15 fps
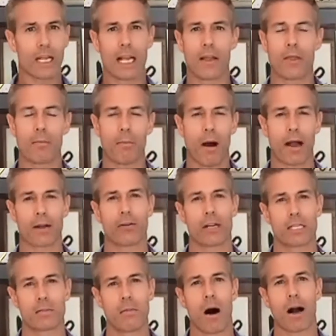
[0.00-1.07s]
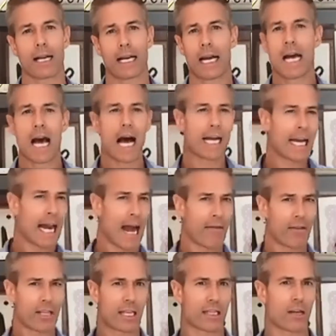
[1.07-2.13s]
in the Pinecrest market. Again,
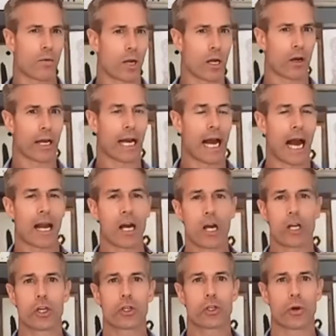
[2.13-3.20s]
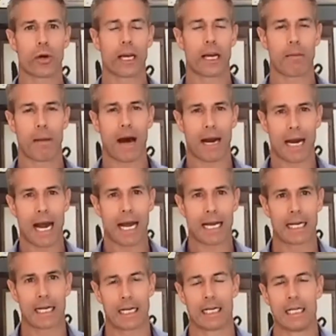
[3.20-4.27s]
everything that we're looking at, you're talking about an
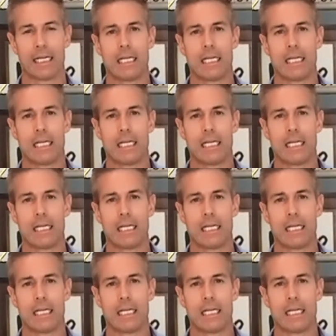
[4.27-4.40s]
acre.